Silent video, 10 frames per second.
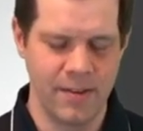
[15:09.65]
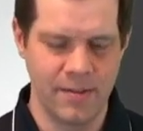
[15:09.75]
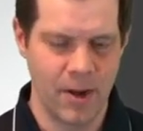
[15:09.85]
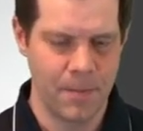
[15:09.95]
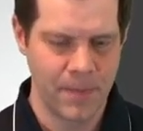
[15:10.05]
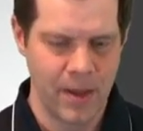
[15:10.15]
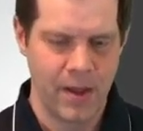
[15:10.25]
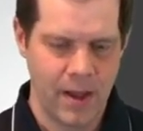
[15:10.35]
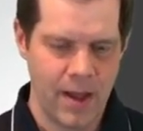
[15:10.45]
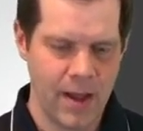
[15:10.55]
And so
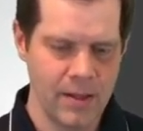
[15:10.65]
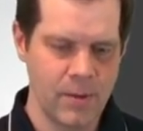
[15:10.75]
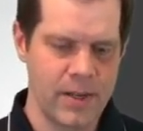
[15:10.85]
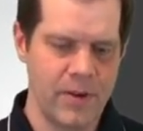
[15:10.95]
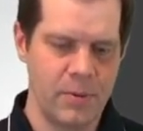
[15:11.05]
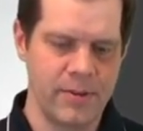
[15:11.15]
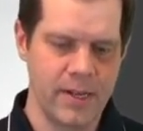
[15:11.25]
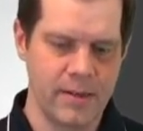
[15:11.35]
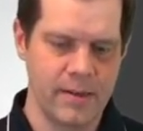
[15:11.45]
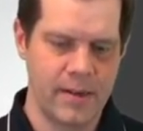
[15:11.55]
uh, low
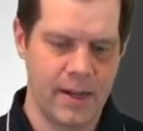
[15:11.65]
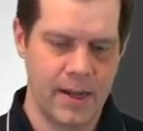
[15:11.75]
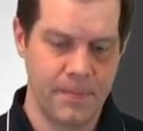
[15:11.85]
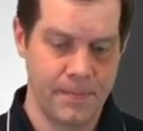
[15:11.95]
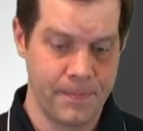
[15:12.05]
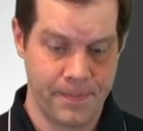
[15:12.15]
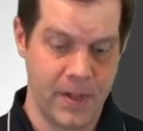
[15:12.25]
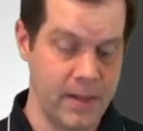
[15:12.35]
70%, um,